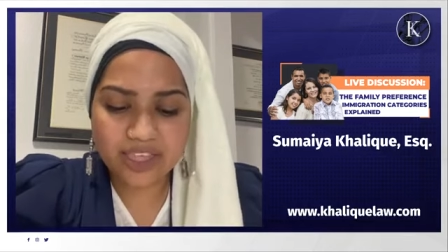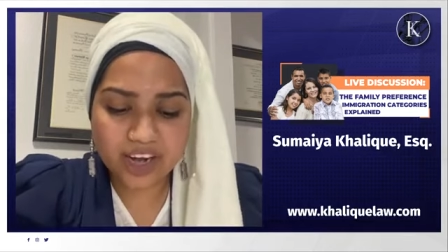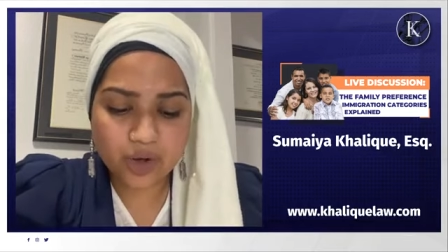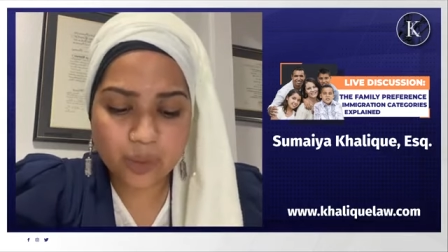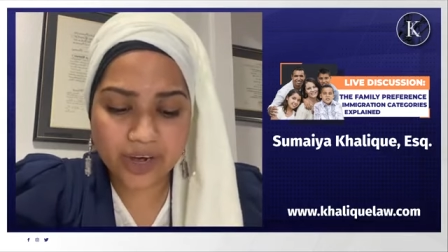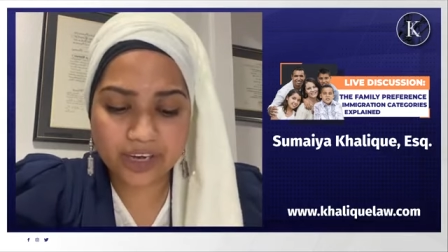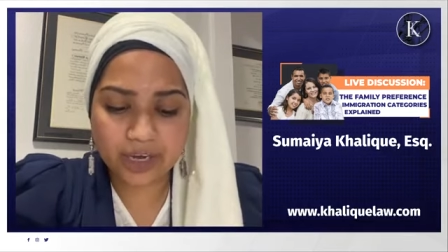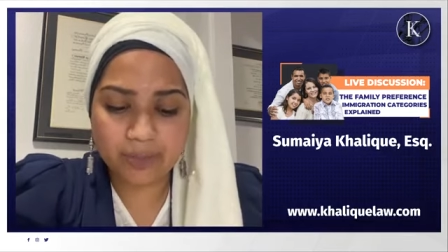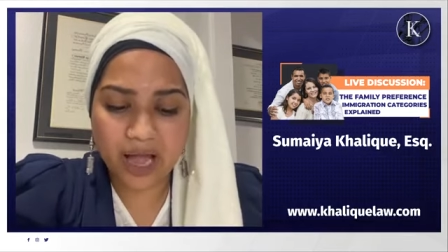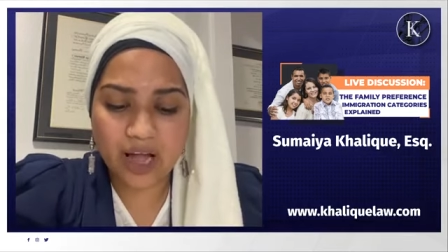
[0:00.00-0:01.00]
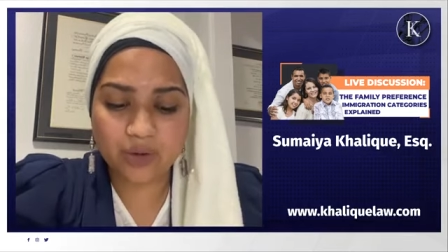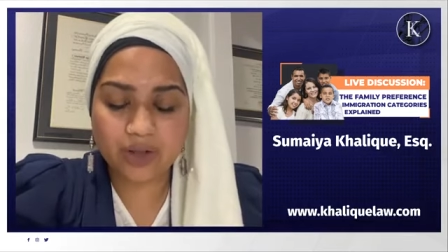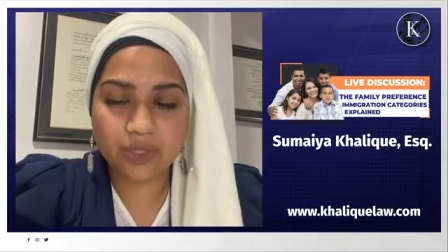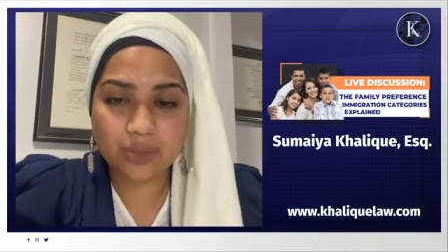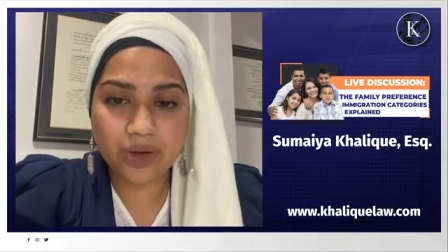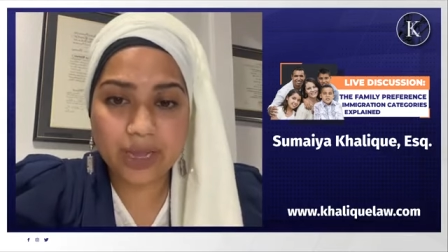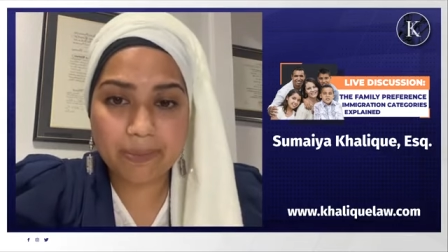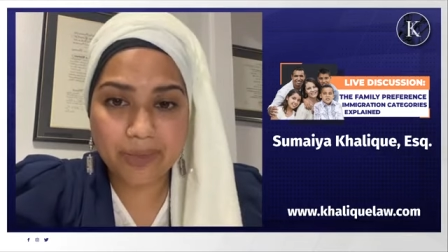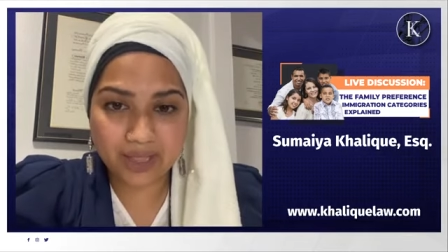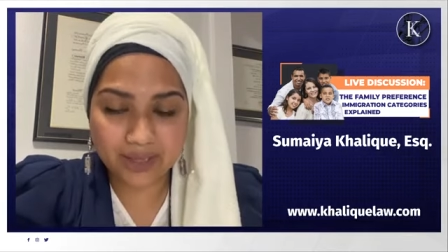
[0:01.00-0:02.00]
there were about
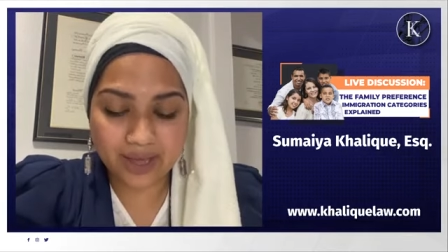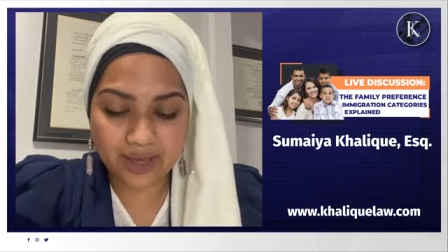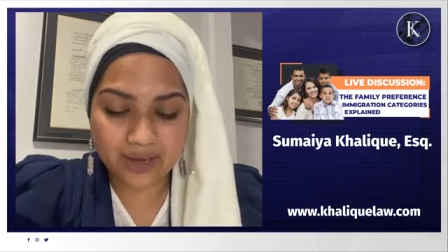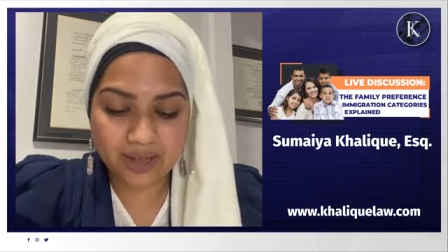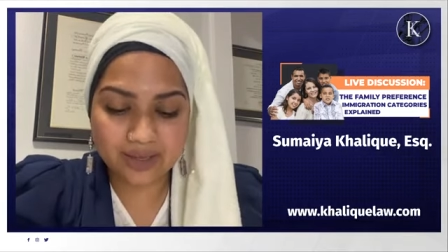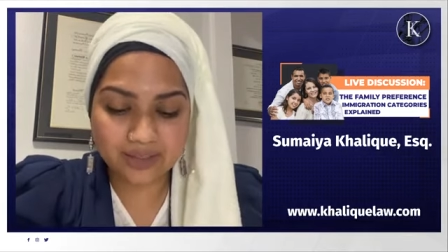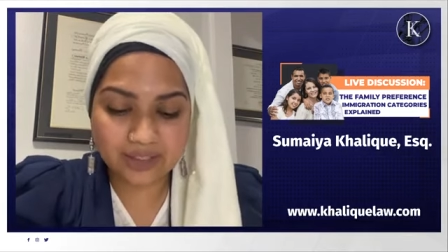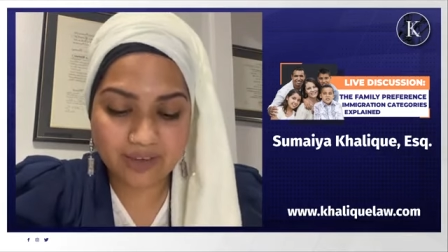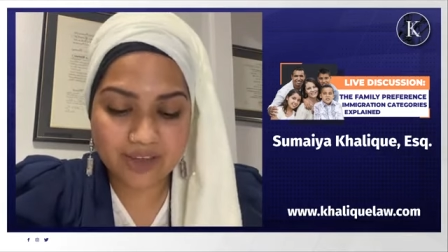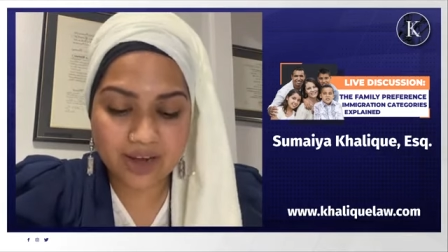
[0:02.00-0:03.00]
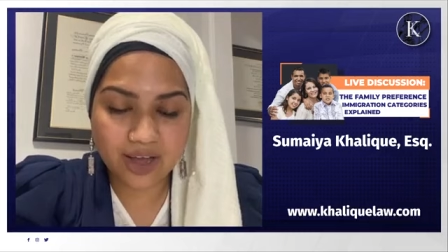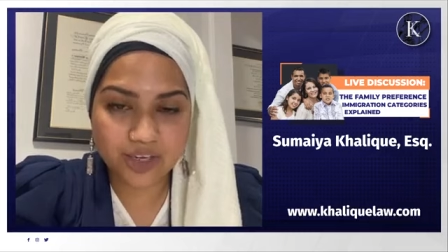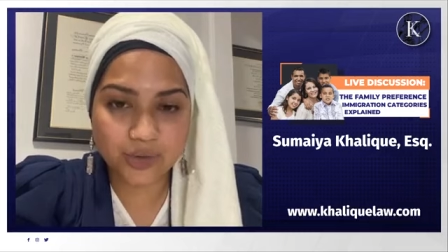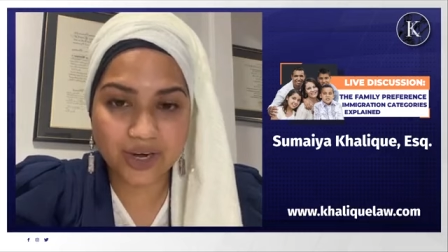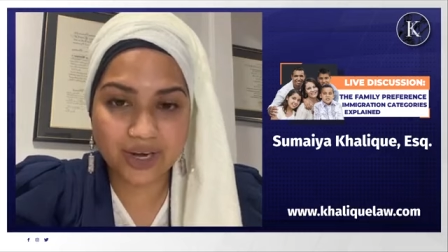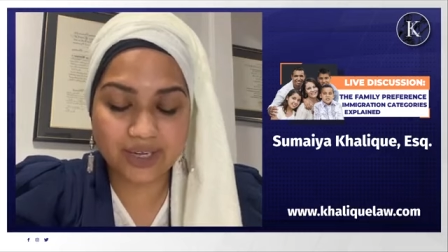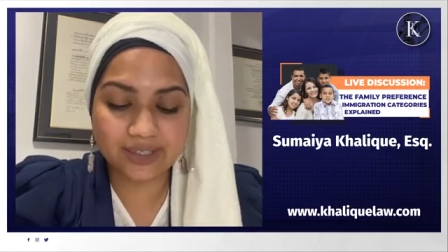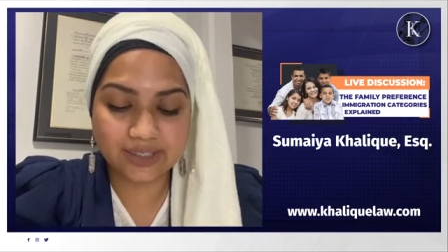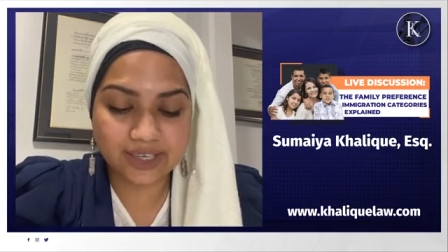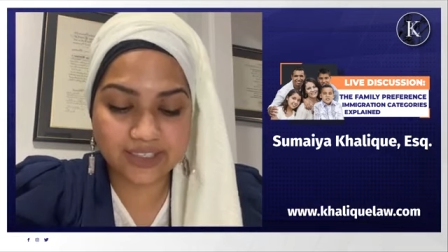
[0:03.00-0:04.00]

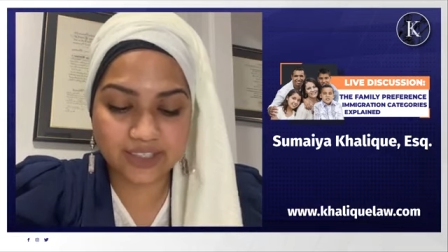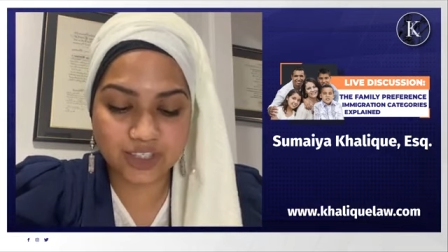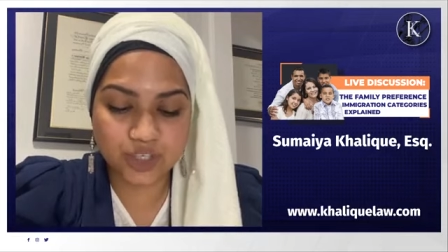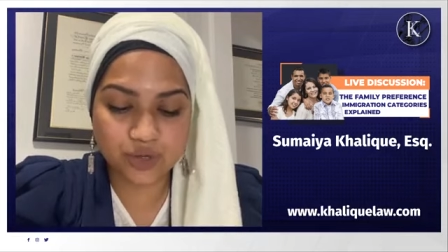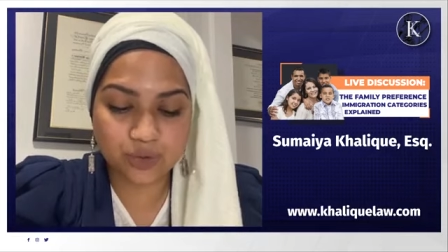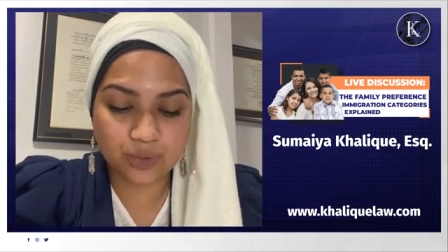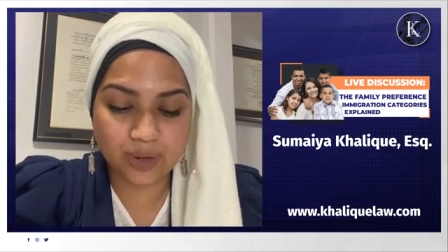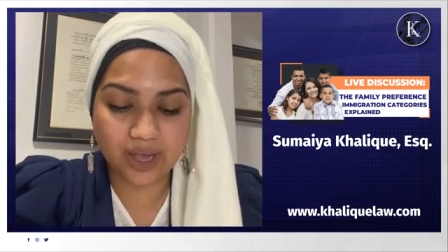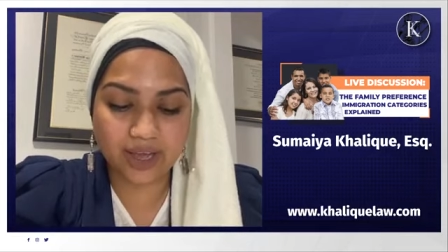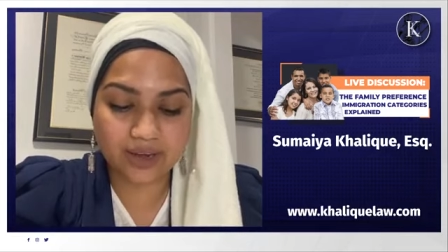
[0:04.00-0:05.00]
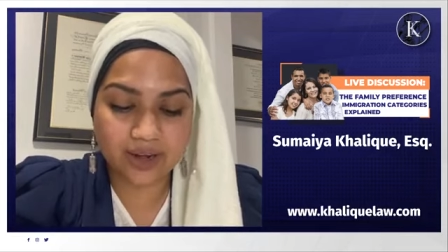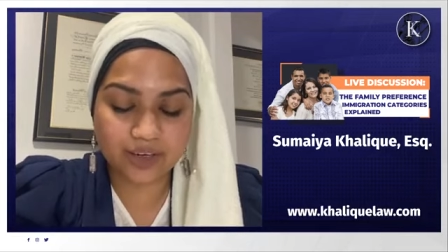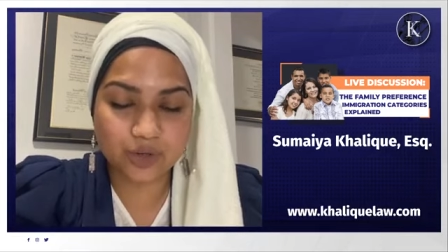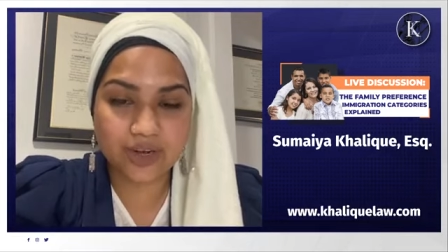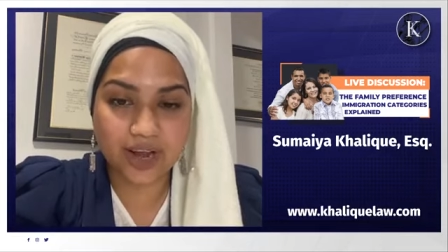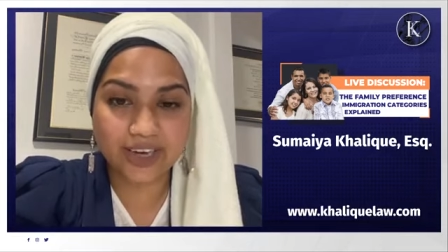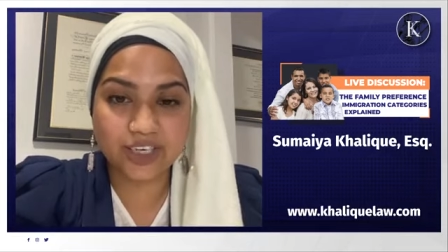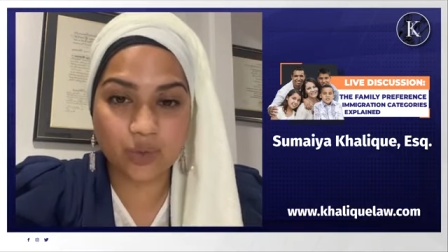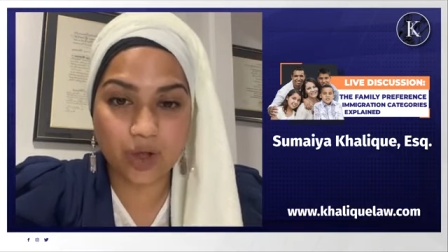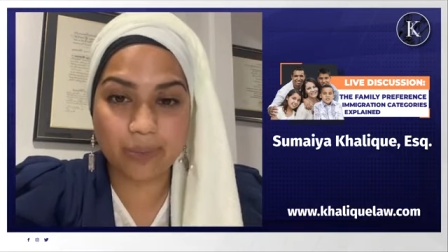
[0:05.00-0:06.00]

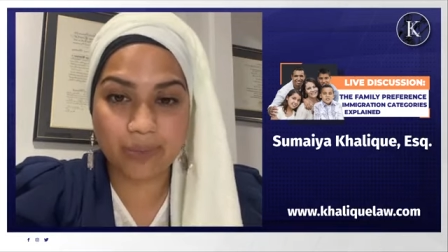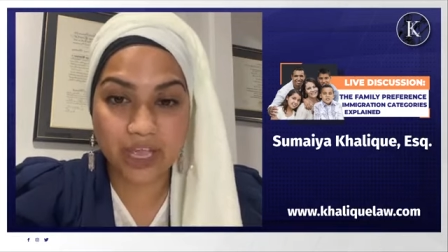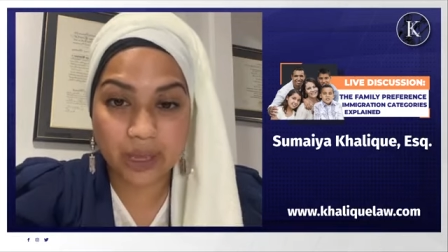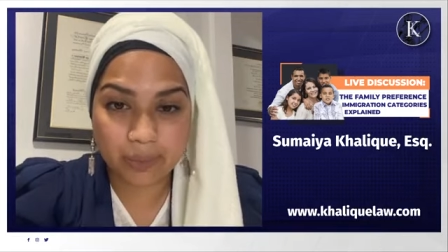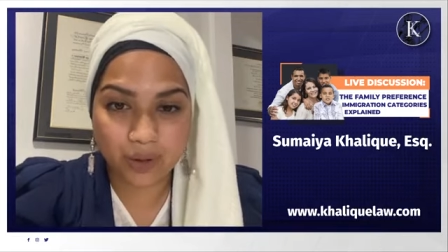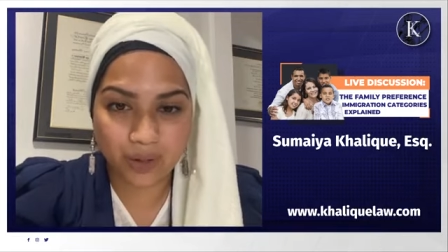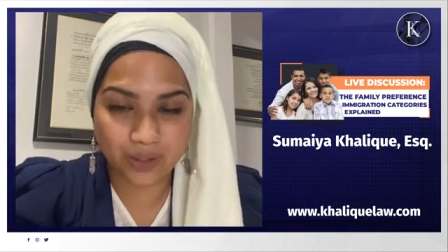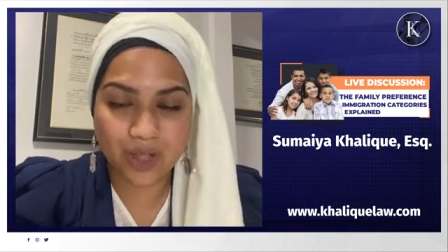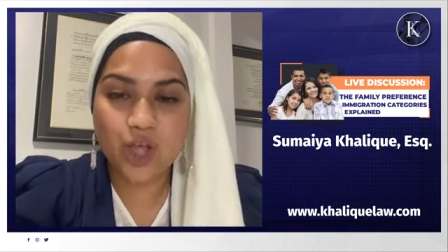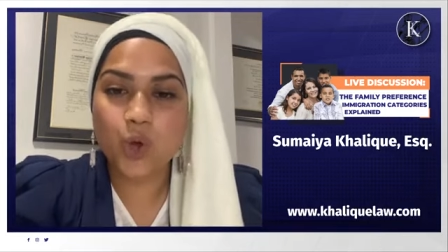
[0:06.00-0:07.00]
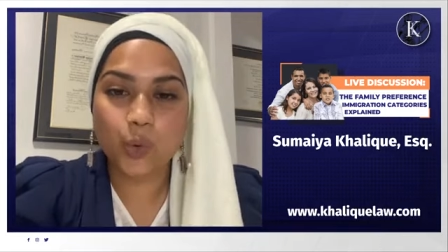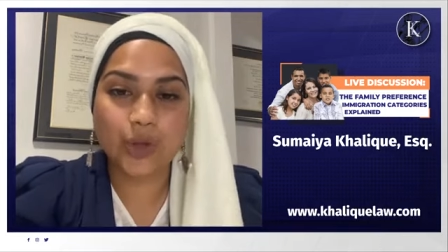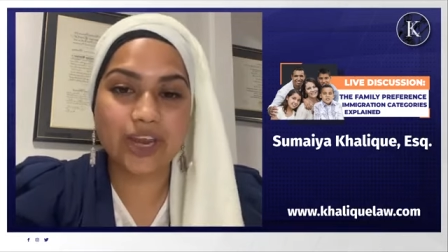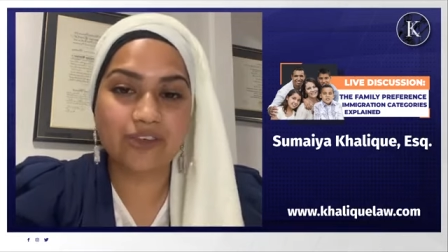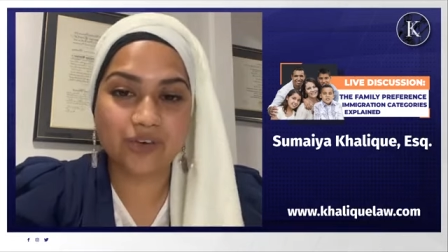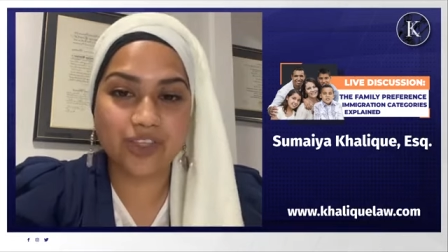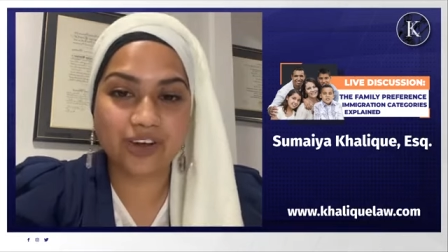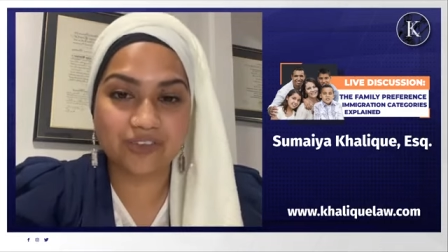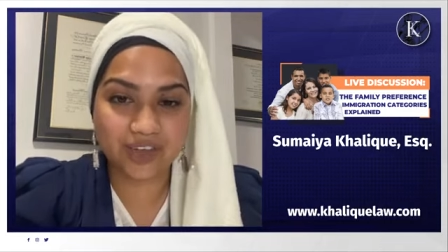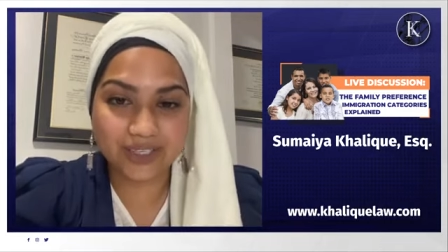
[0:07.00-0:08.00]
3,762,891 people waiting for
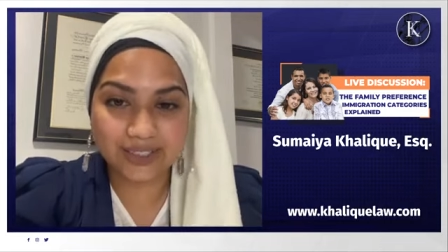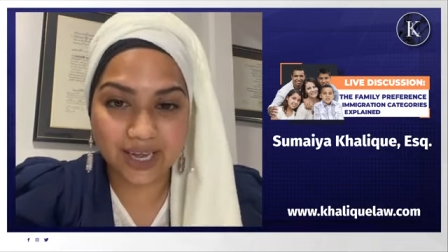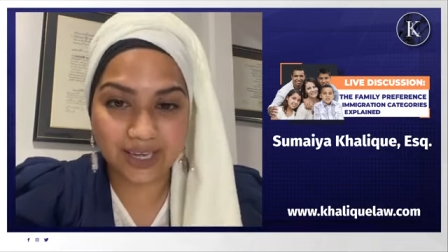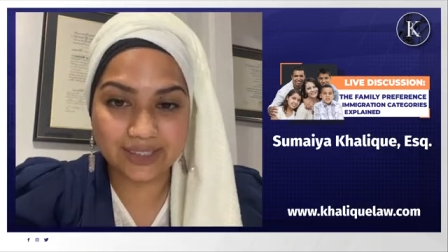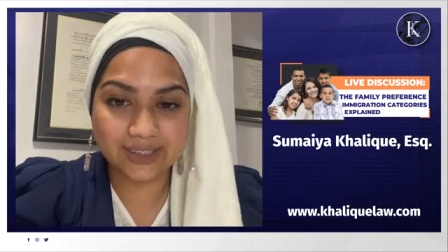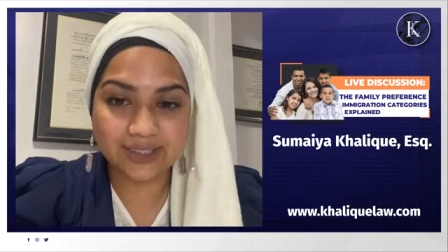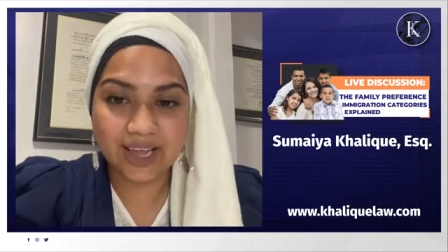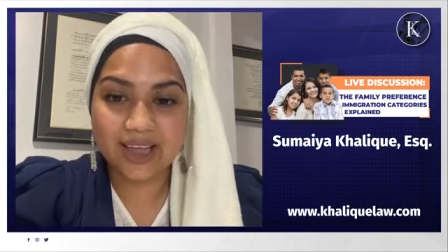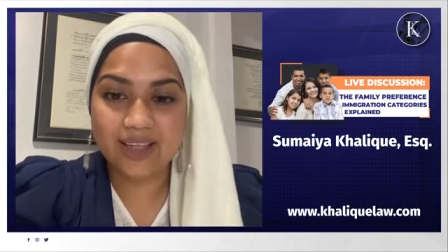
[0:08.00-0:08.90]
their visas.